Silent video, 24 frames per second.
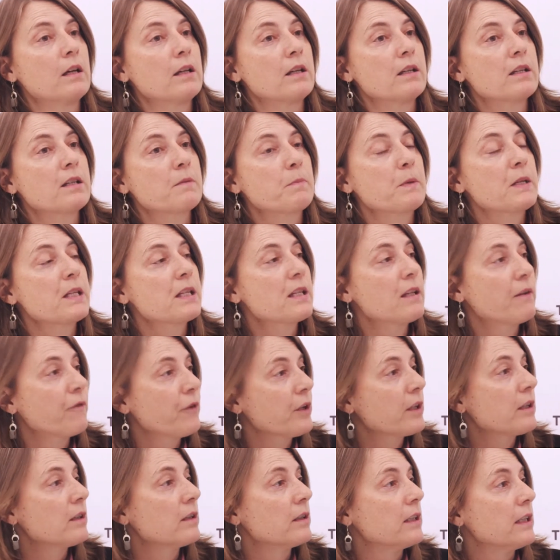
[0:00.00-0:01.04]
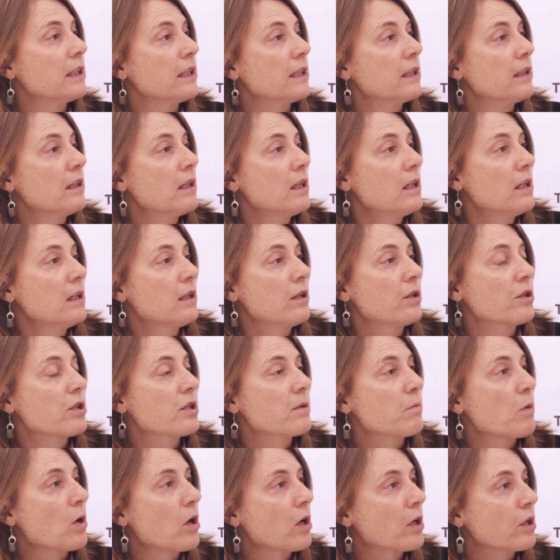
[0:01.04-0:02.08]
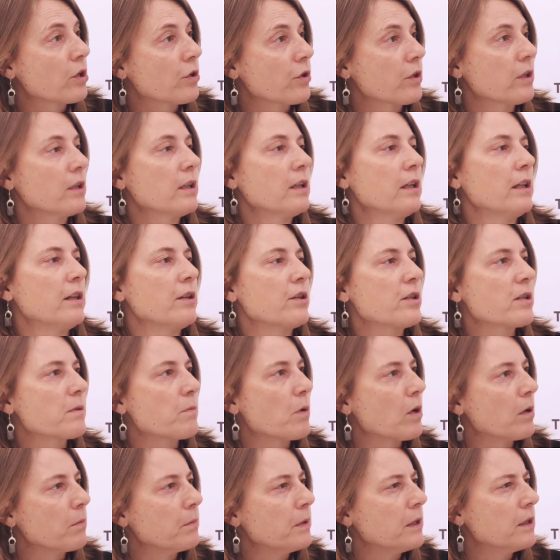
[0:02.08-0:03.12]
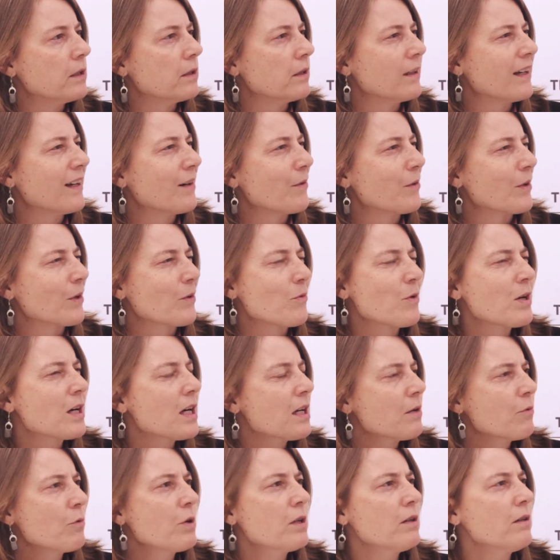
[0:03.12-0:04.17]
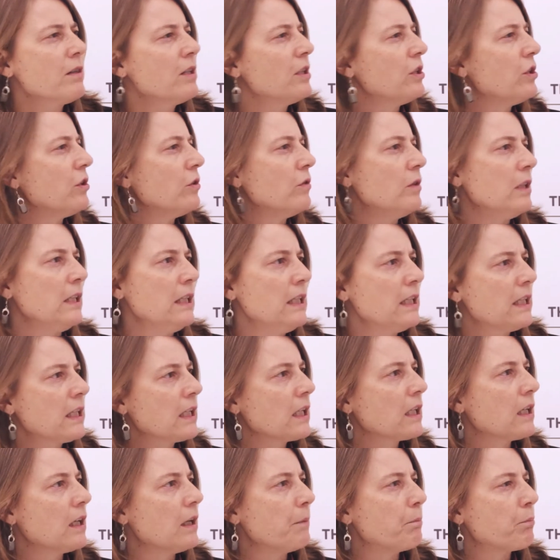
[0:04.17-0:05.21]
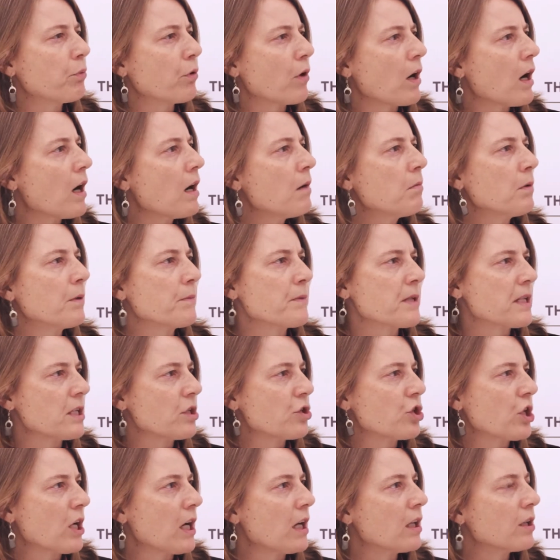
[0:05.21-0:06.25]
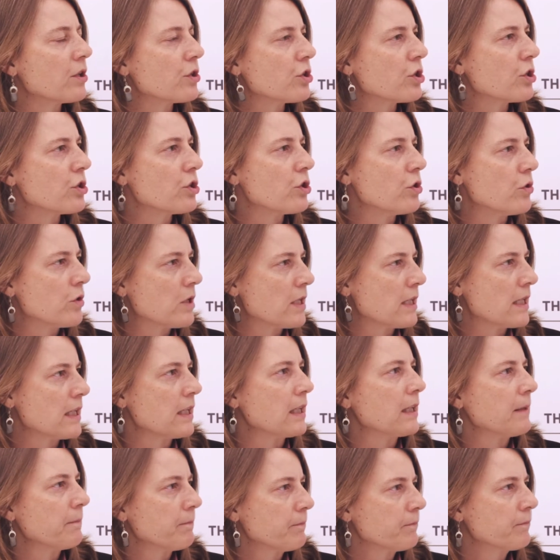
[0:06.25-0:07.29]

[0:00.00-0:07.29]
specifically the smart grid and the smart meter network, what are the unique problems and challenges you see?